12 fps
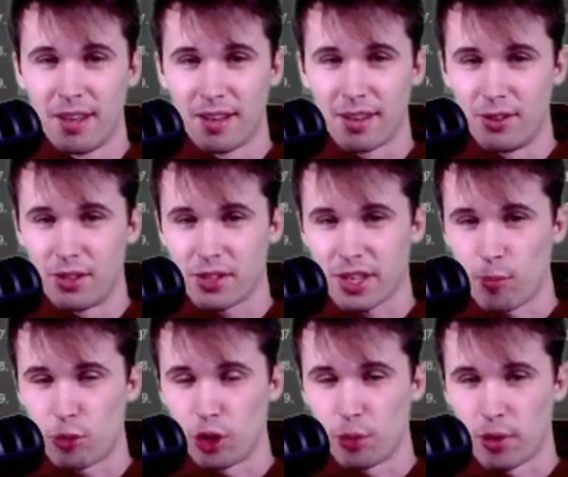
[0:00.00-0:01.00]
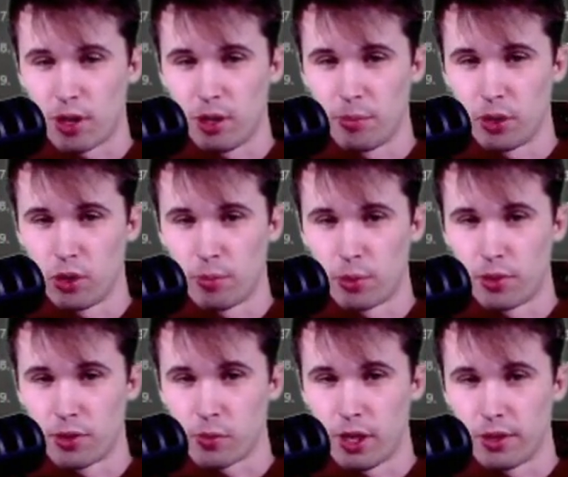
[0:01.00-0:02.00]
Could just capture the pawn in the middle of the board
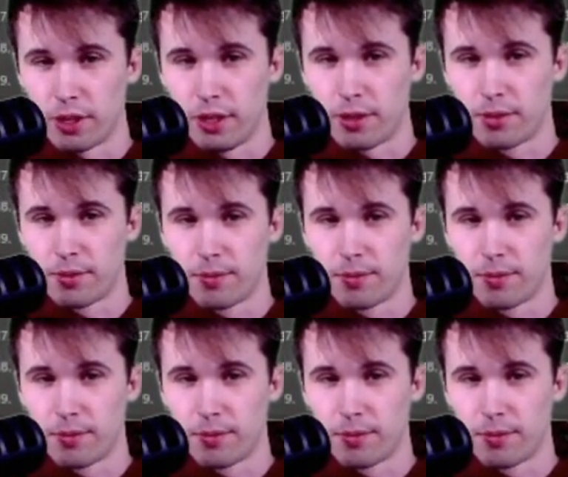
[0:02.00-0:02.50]
as well here.